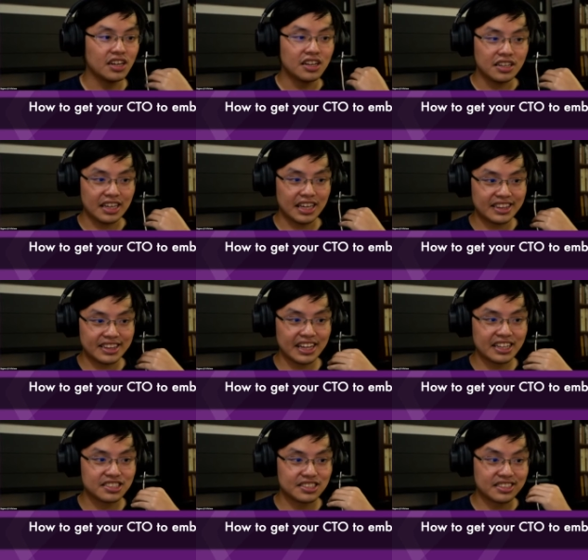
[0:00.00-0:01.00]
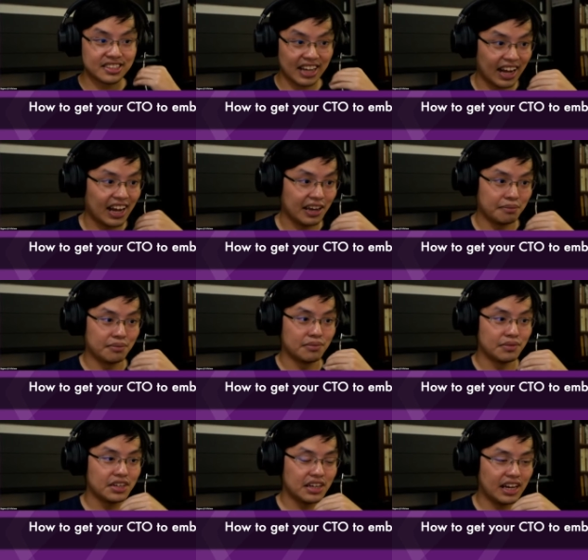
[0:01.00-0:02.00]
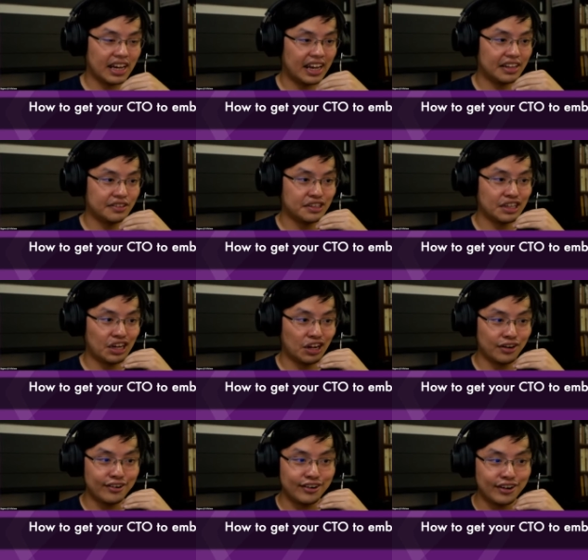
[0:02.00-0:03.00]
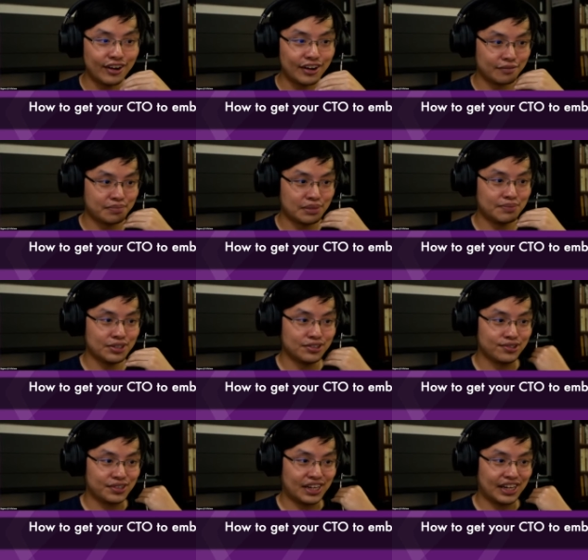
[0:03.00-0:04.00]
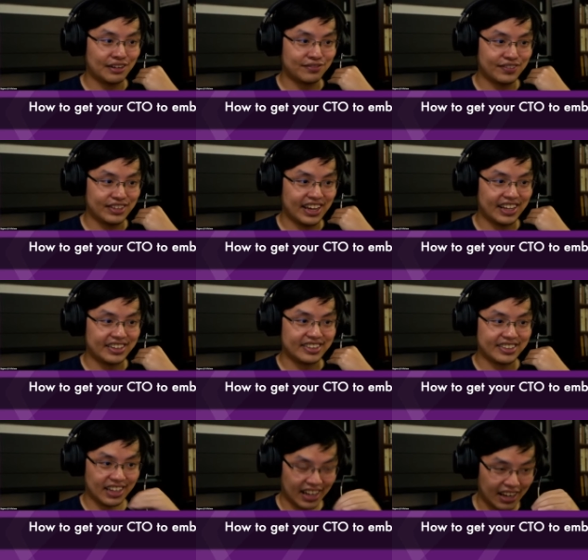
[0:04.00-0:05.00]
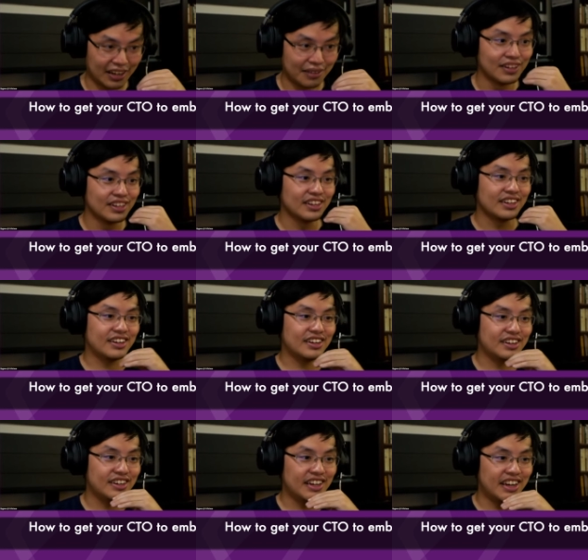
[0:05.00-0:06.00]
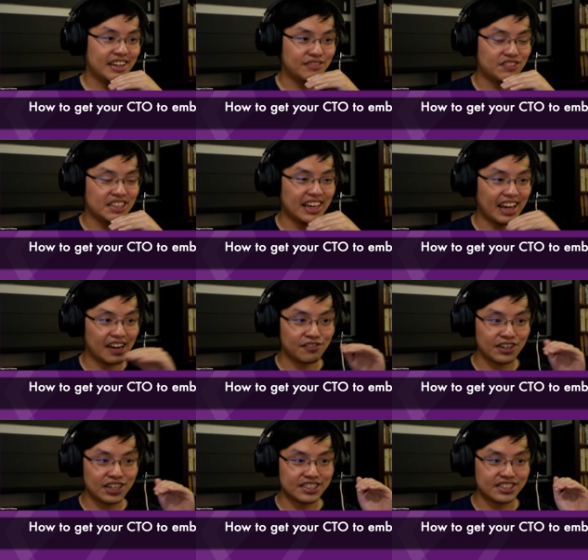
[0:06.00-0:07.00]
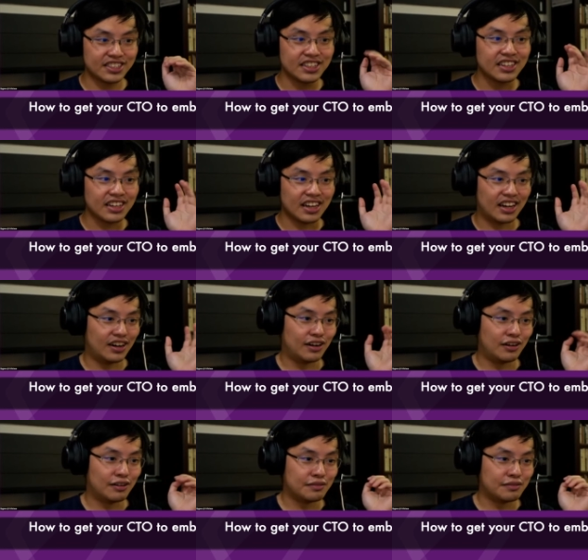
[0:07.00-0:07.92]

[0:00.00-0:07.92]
it takes time, and a lot of people don't have that time. And with the average time